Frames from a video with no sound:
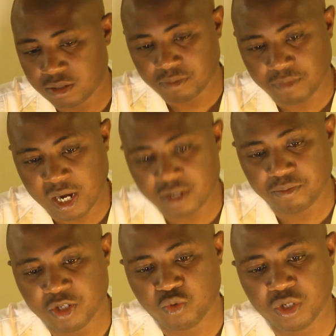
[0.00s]
by
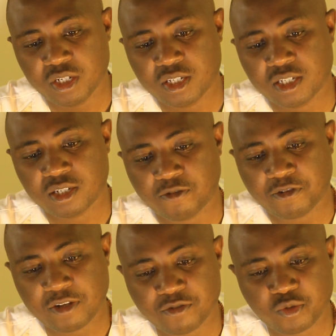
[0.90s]
between
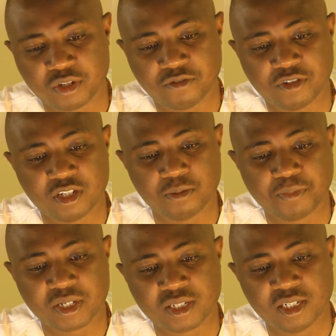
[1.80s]
65 to
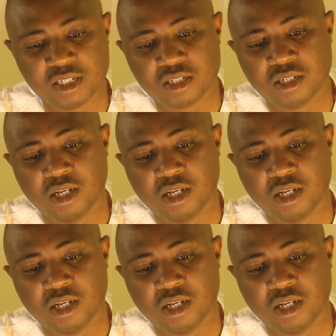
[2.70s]
70%.